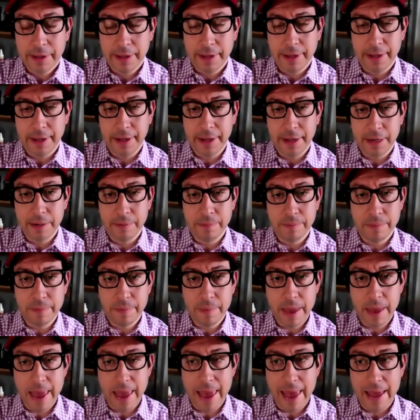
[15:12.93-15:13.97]
Um,
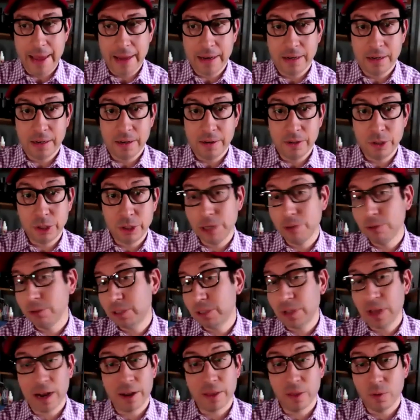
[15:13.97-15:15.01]
and she was
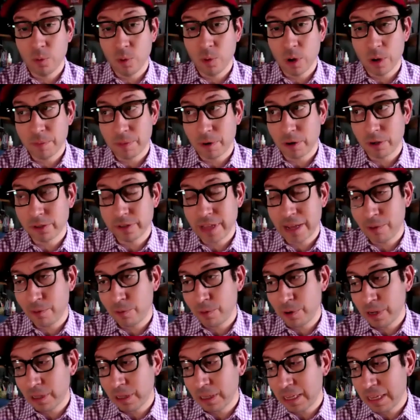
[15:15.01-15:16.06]
kind of the one person that
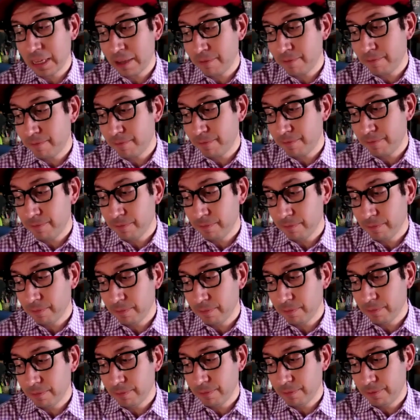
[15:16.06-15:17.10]
really
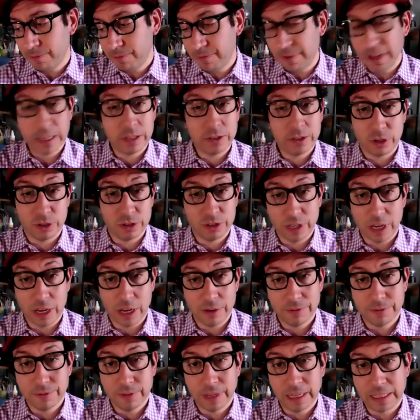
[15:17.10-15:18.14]
fixed
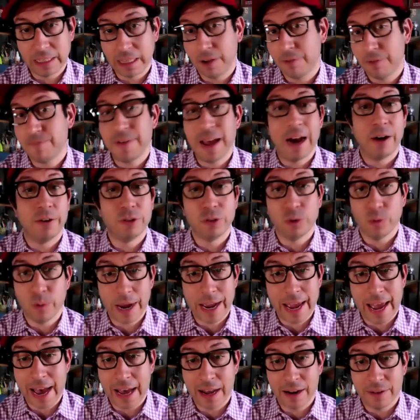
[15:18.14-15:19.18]
herself, like that found a
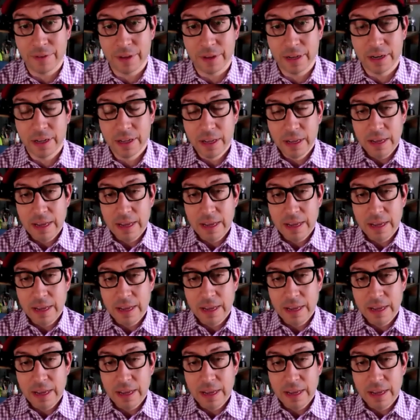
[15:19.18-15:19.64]
way out of it.